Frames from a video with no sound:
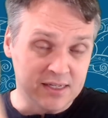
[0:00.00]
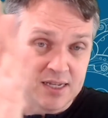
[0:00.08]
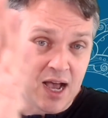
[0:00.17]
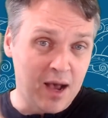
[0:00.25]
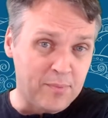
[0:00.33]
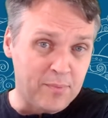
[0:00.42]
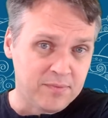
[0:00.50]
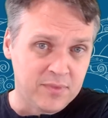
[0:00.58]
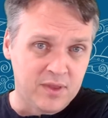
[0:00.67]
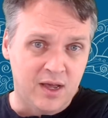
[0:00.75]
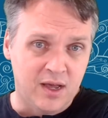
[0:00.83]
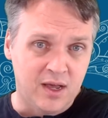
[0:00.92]
top
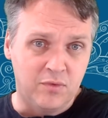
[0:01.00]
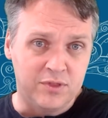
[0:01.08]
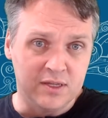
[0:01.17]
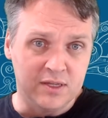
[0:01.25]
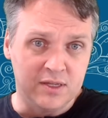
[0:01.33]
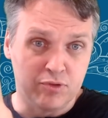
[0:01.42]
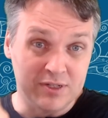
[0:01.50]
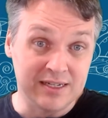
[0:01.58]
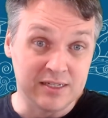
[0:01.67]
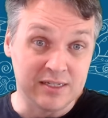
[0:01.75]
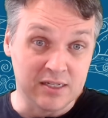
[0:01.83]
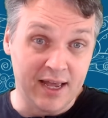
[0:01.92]
with the
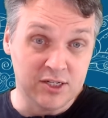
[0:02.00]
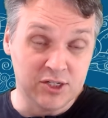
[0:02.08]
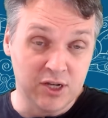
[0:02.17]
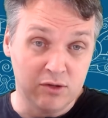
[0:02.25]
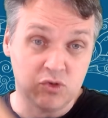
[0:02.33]
presented slideshow.